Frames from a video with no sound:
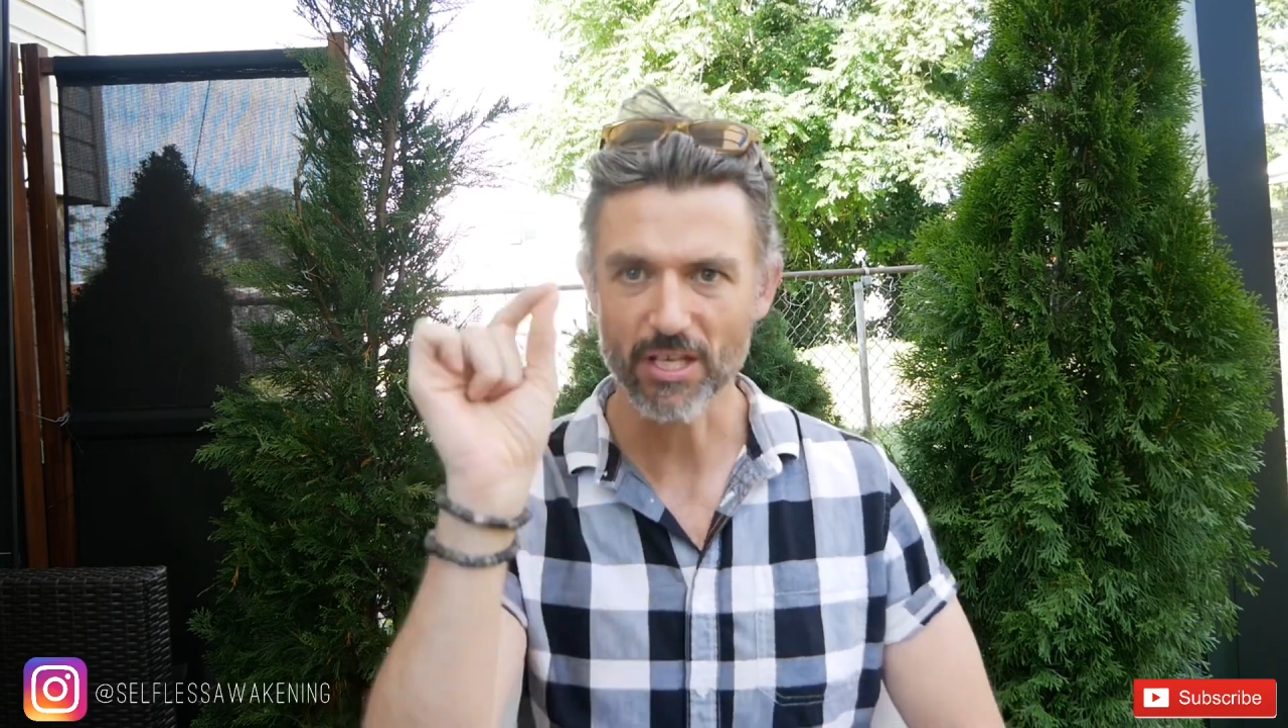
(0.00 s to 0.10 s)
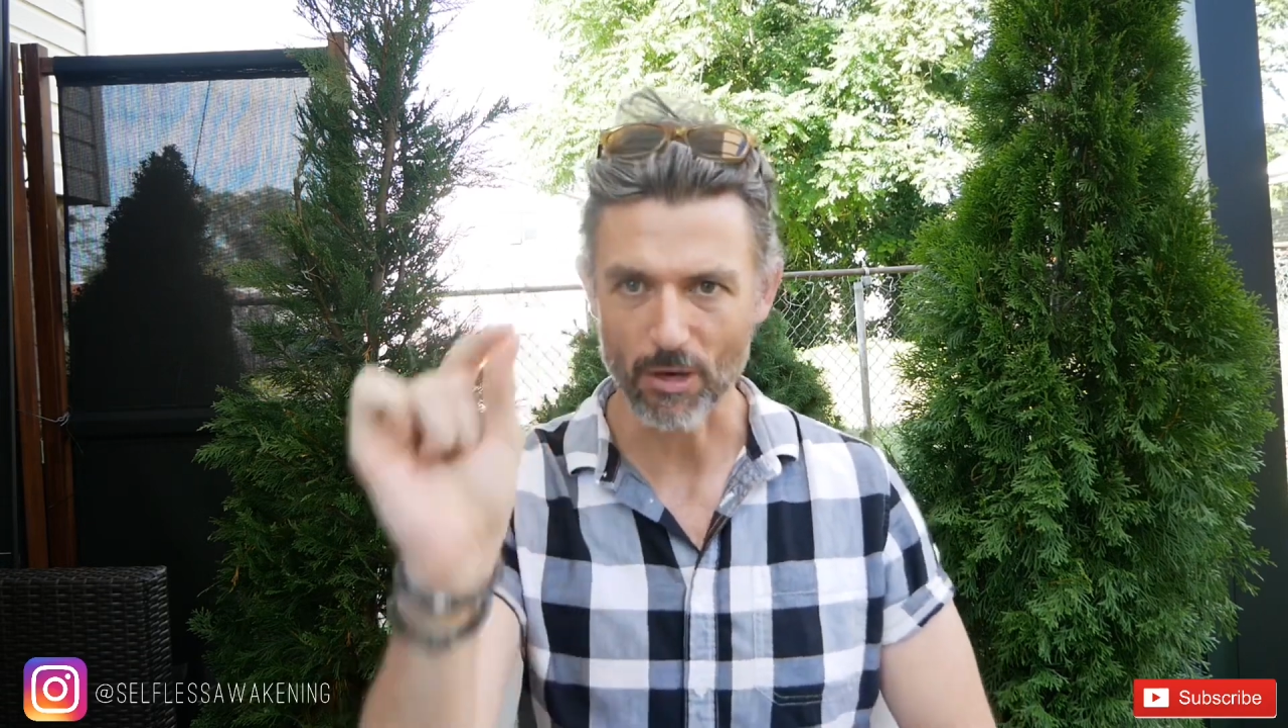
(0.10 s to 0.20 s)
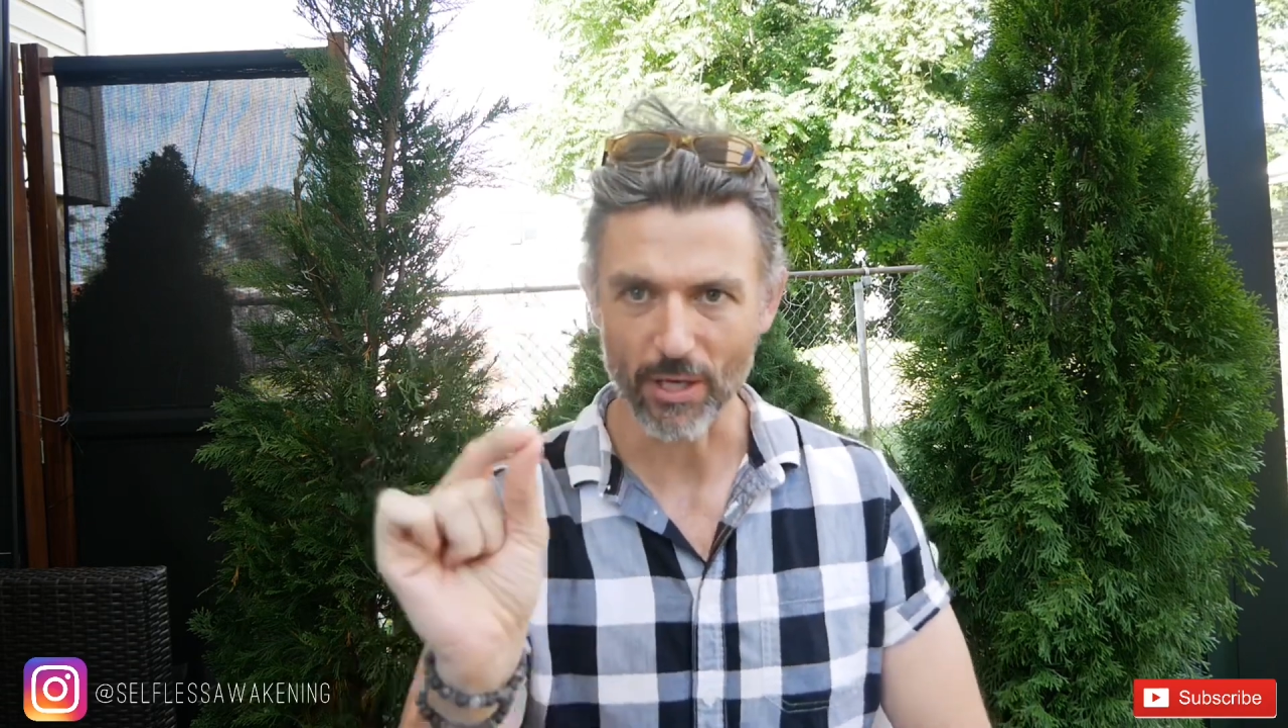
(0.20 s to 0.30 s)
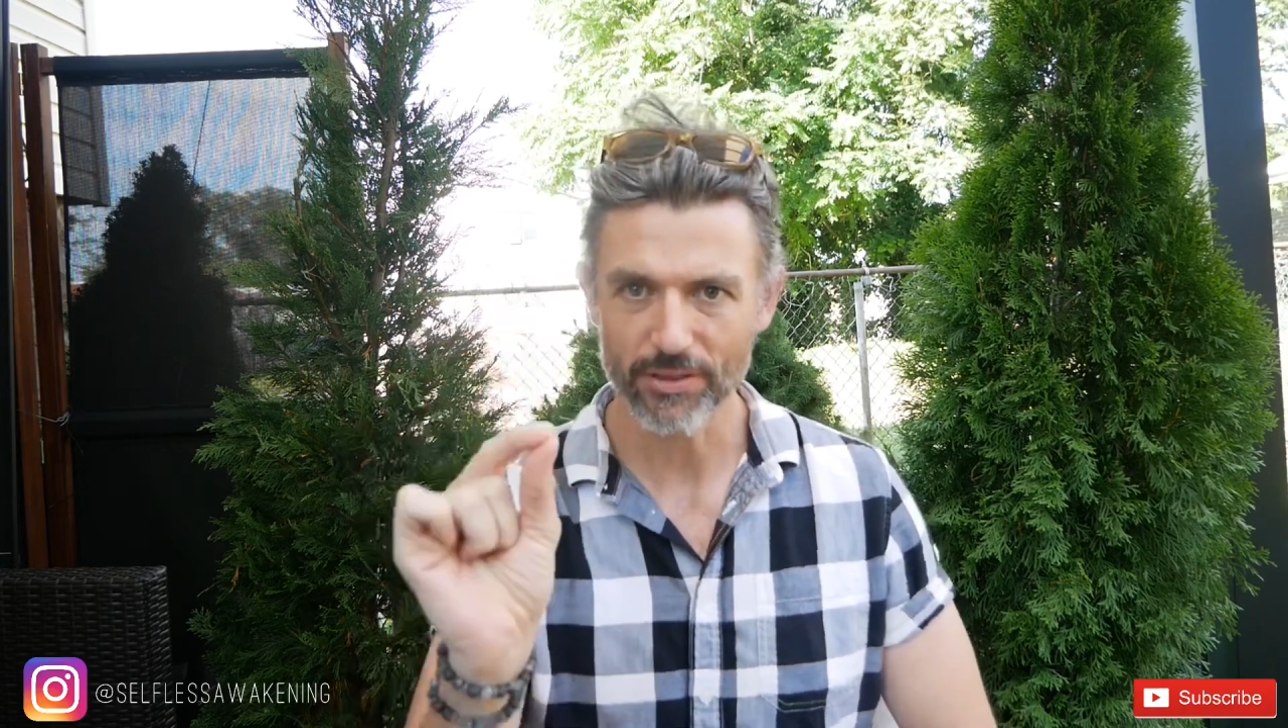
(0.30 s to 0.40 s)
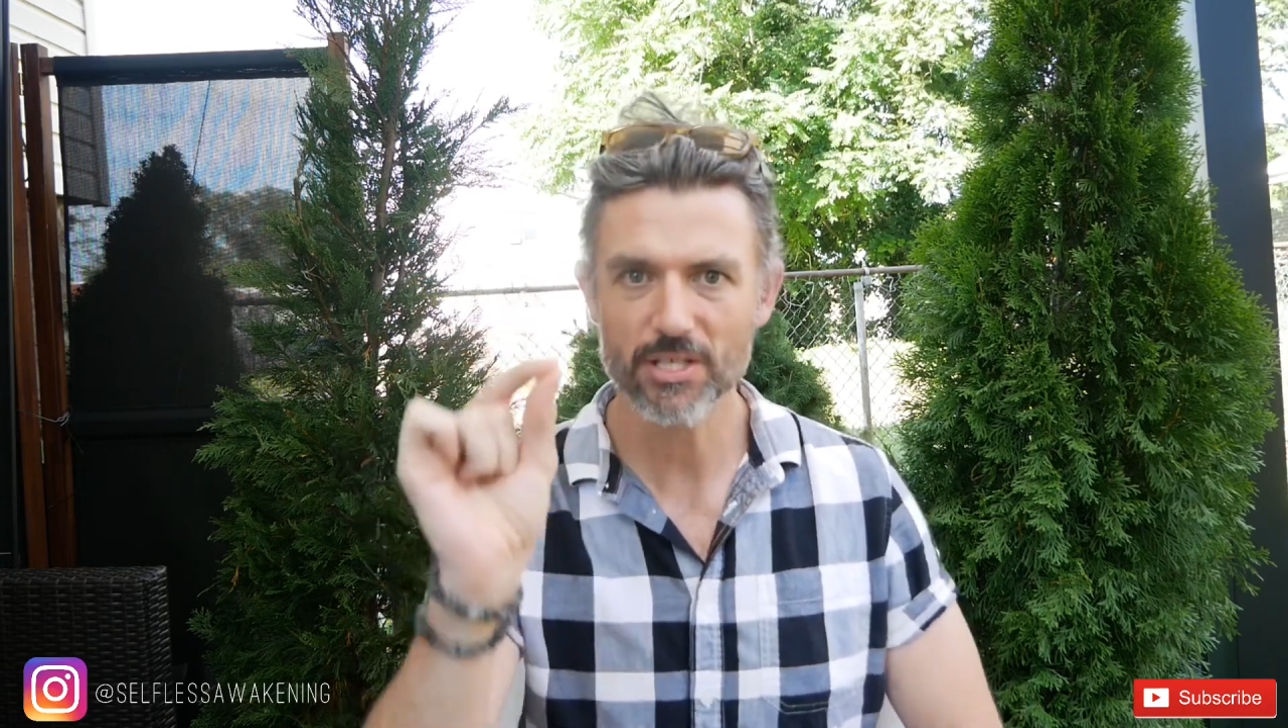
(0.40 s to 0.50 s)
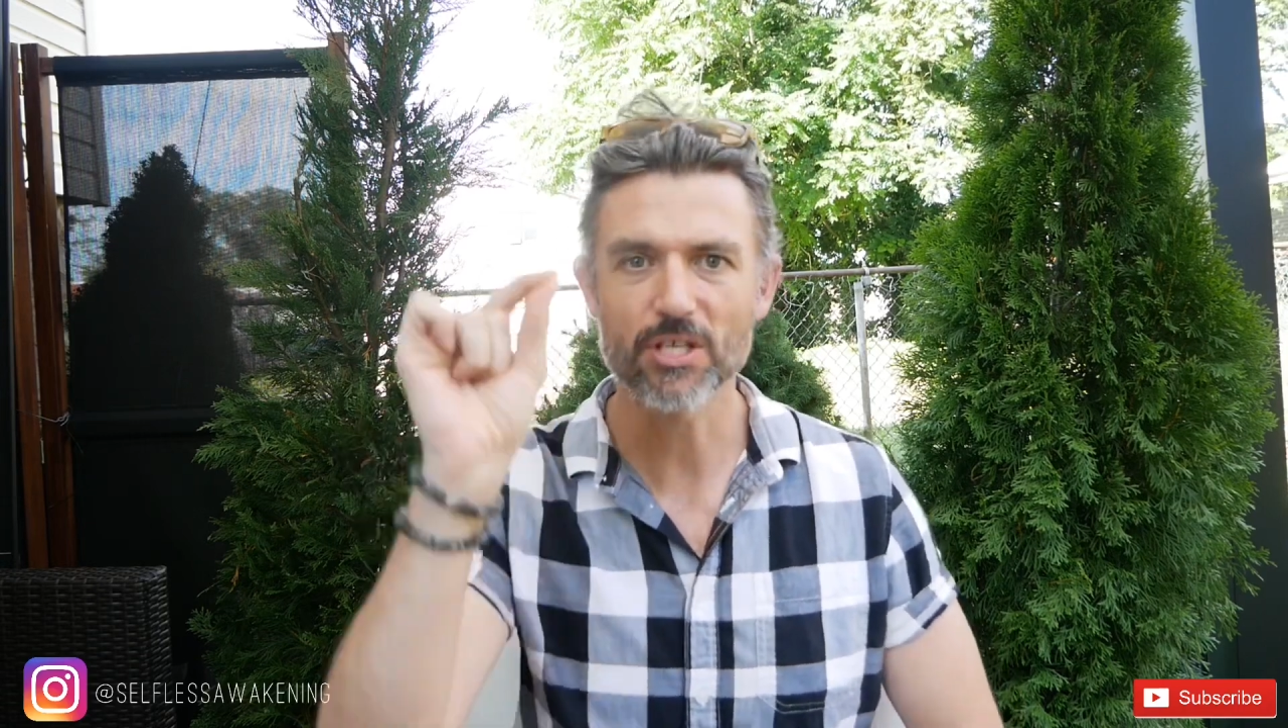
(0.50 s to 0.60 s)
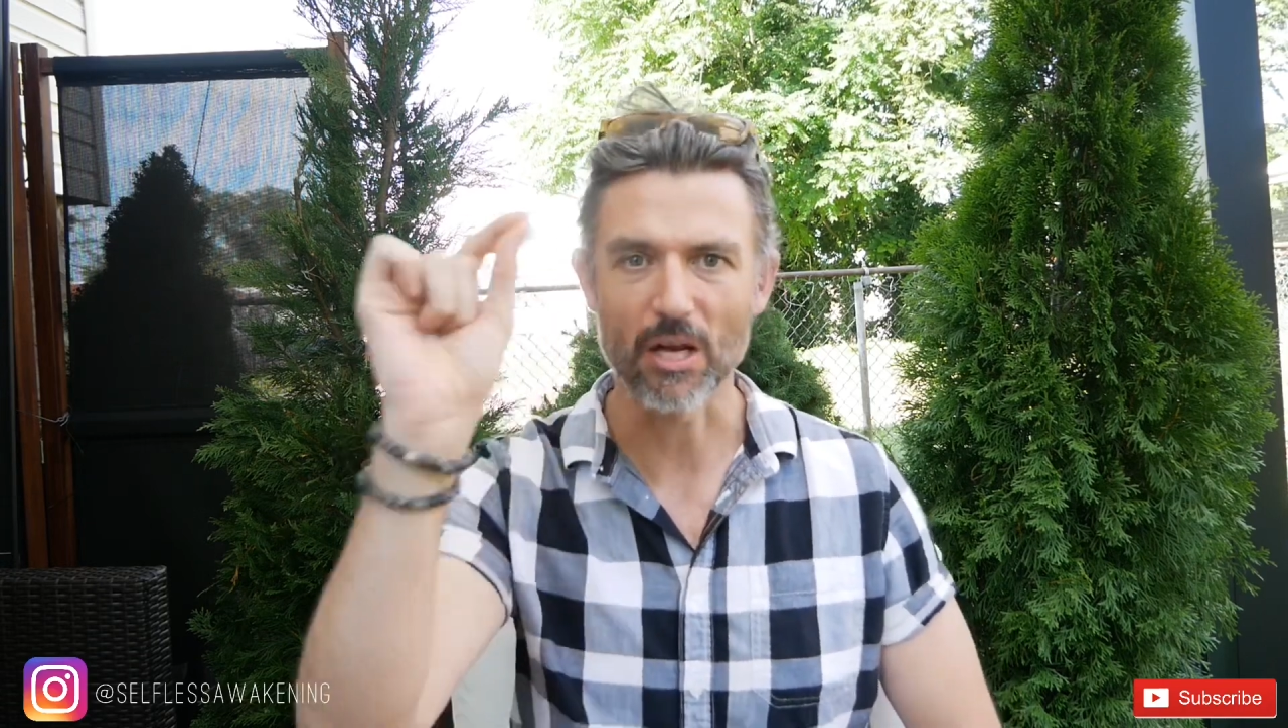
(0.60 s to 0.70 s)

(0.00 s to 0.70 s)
and I want this,